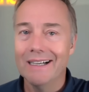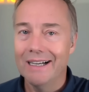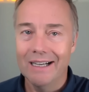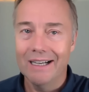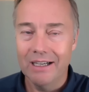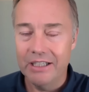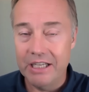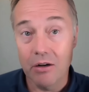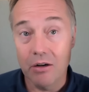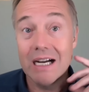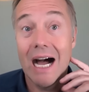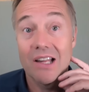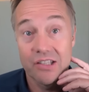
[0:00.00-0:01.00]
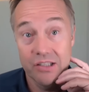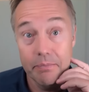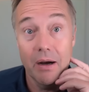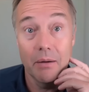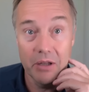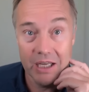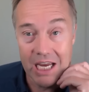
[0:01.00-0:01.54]
uh, you know,
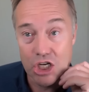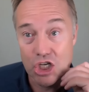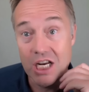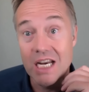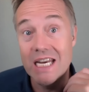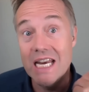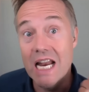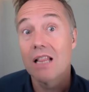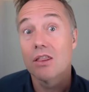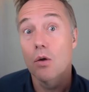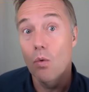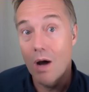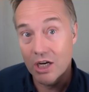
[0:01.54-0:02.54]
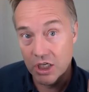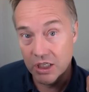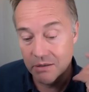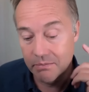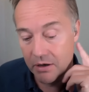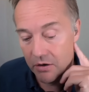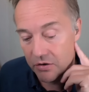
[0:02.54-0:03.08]
gossip publication, not the
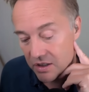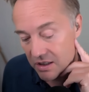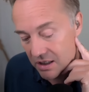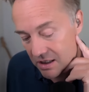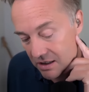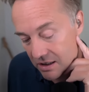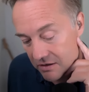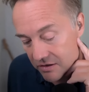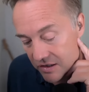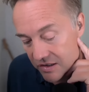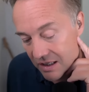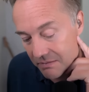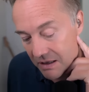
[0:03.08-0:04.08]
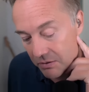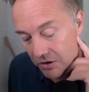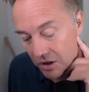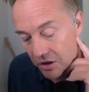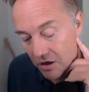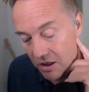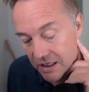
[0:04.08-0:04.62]
Washington Post. And, eh, you know, it's the same thing
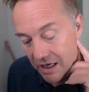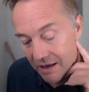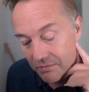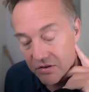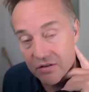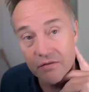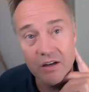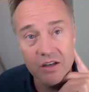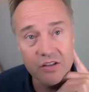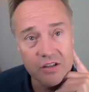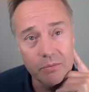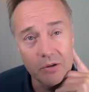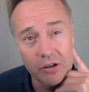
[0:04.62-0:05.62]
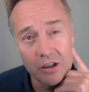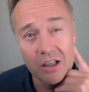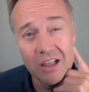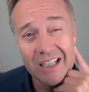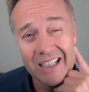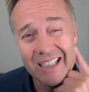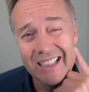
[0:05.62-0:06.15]
with the New York Times, very
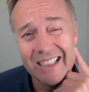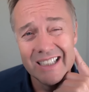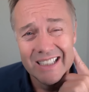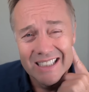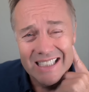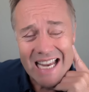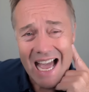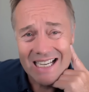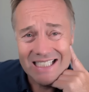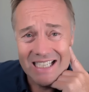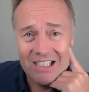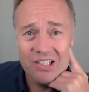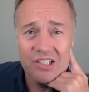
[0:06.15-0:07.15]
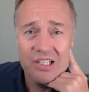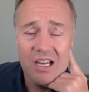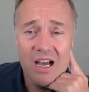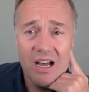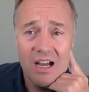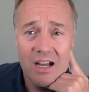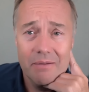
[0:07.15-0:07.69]
similar tactics
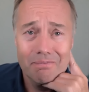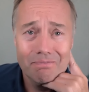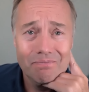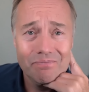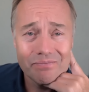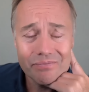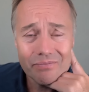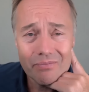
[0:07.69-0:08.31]
um,